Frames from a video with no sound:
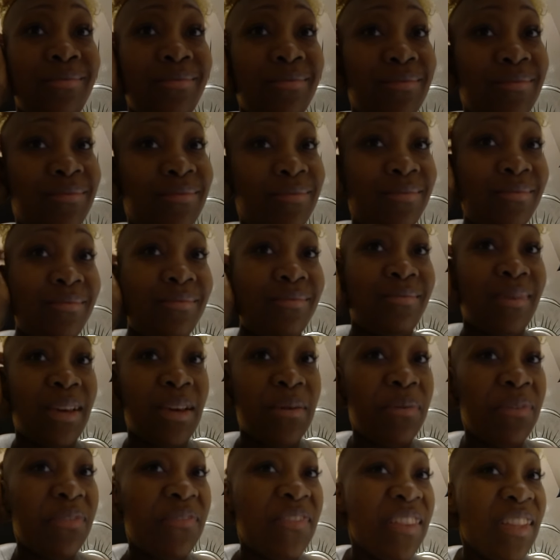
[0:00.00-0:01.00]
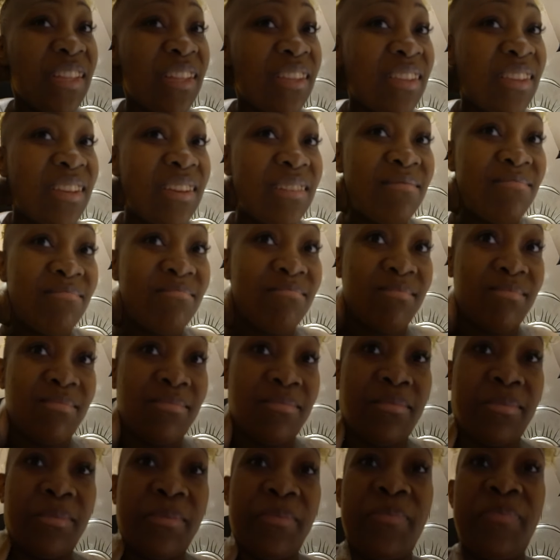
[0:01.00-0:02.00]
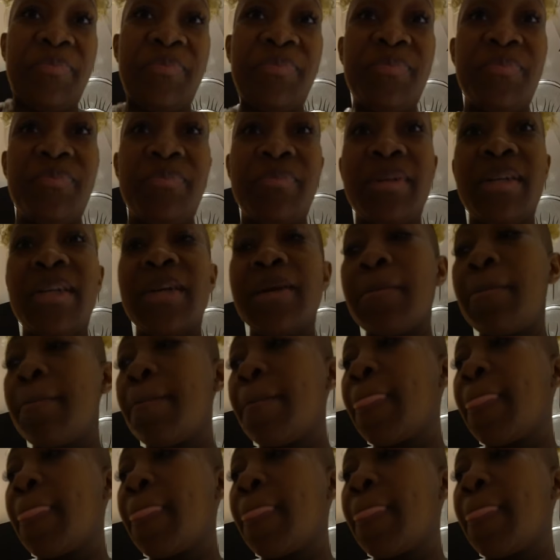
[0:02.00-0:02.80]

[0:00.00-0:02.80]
maybe 50 cent, but